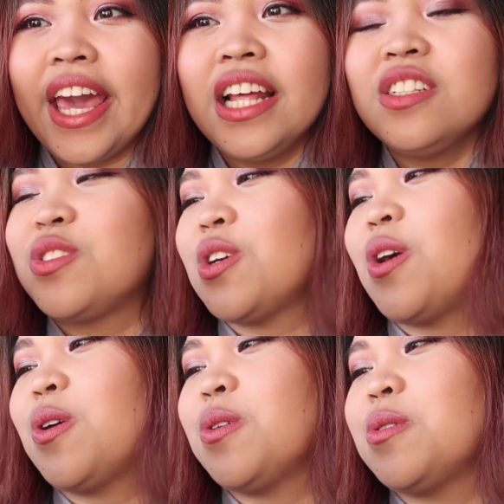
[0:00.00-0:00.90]
And
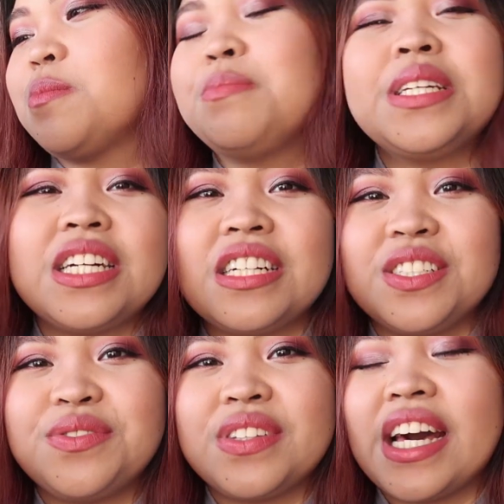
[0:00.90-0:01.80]
so
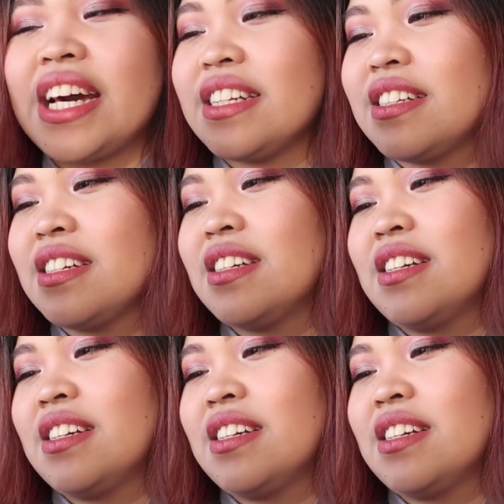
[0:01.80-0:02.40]
because of that,